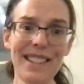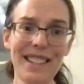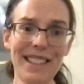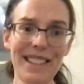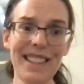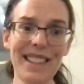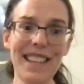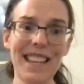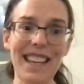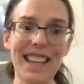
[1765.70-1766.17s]

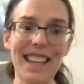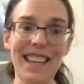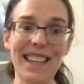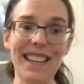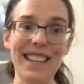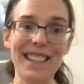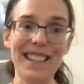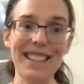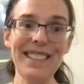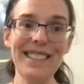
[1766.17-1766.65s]

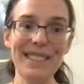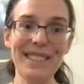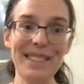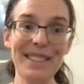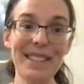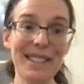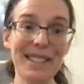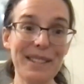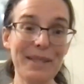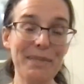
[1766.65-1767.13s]
the
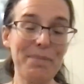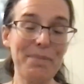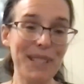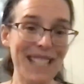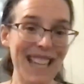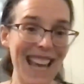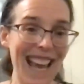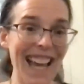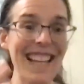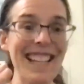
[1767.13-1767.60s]

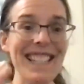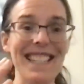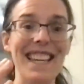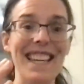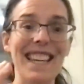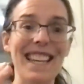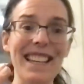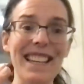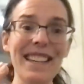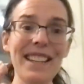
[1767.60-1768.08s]

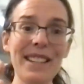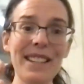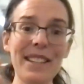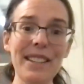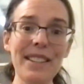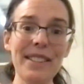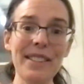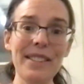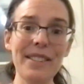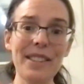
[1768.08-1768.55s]
protecting
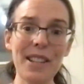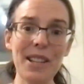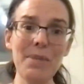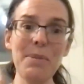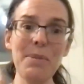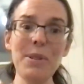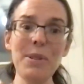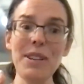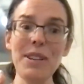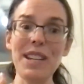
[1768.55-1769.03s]
the
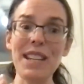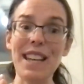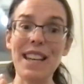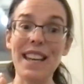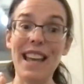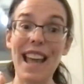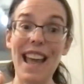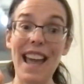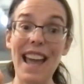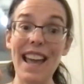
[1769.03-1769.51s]

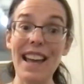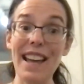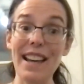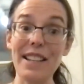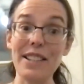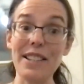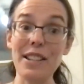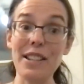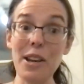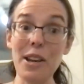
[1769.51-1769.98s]
community
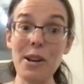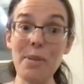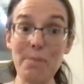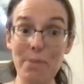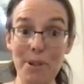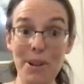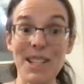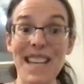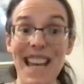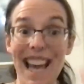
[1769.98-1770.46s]
and
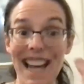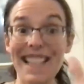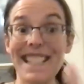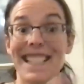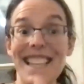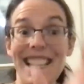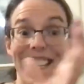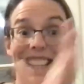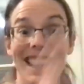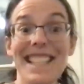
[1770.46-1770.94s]

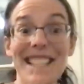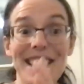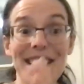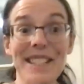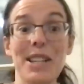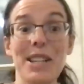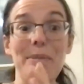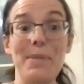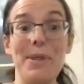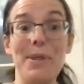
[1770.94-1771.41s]
protecting this
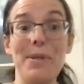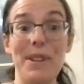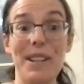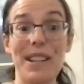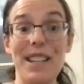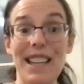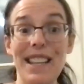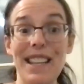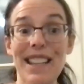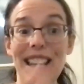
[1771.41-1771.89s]

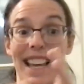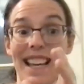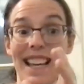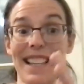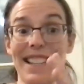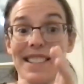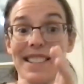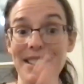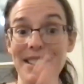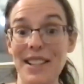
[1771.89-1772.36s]
community that
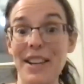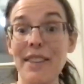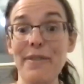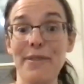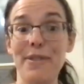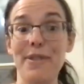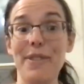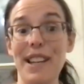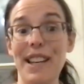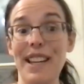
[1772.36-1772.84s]
is
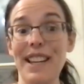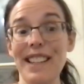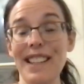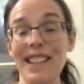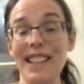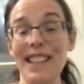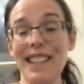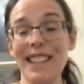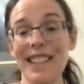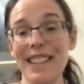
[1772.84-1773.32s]
suffering.
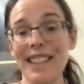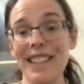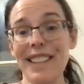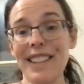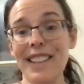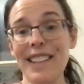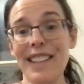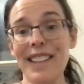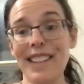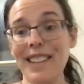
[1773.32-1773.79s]

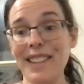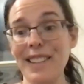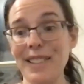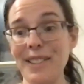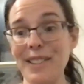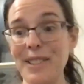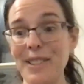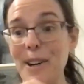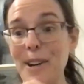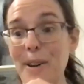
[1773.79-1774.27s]

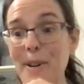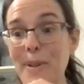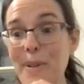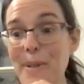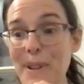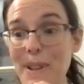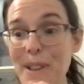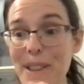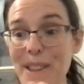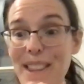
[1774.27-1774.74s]

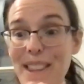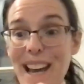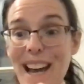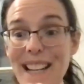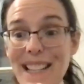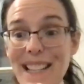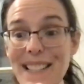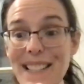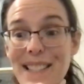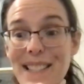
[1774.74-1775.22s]
So
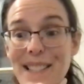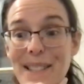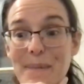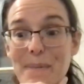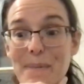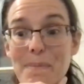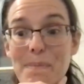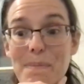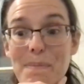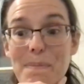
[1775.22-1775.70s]
that's
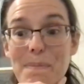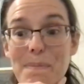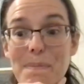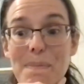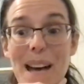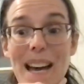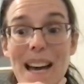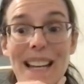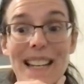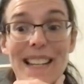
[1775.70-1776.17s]

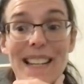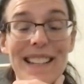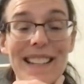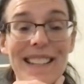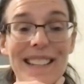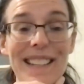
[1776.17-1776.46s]
been